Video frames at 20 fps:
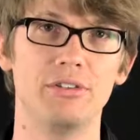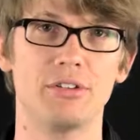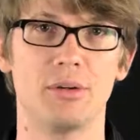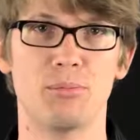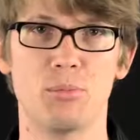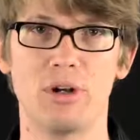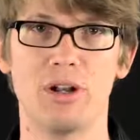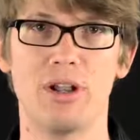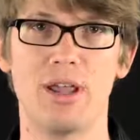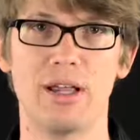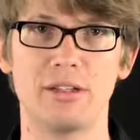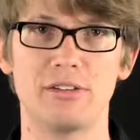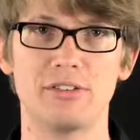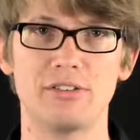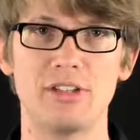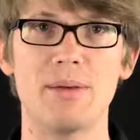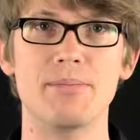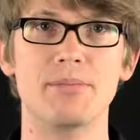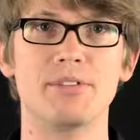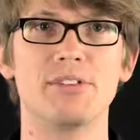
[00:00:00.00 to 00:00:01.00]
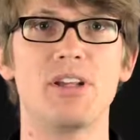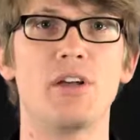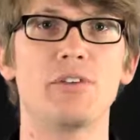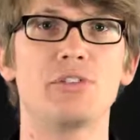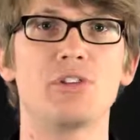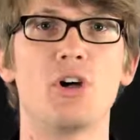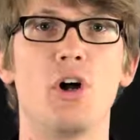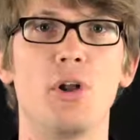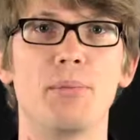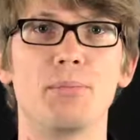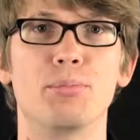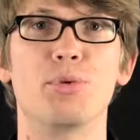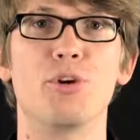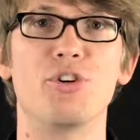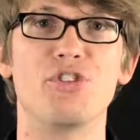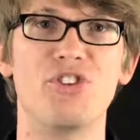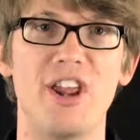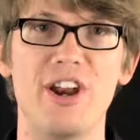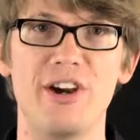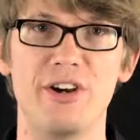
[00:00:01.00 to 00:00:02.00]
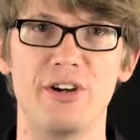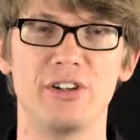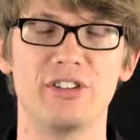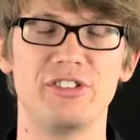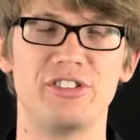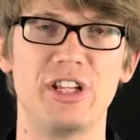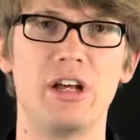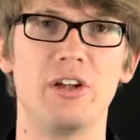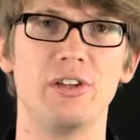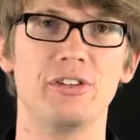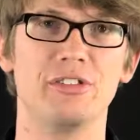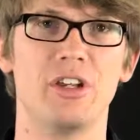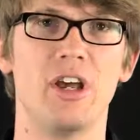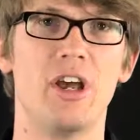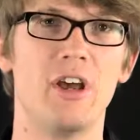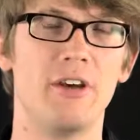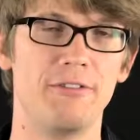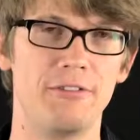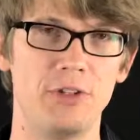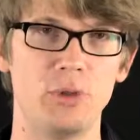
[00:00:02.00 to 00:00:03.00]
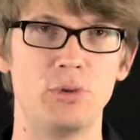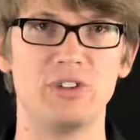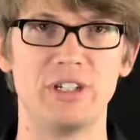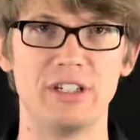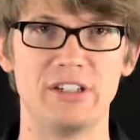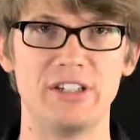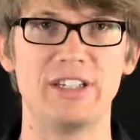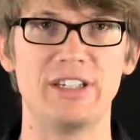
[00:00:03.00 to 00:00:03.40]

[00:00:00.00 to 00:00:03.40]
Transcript: somewhat like stem cells called progenitor cells, fusing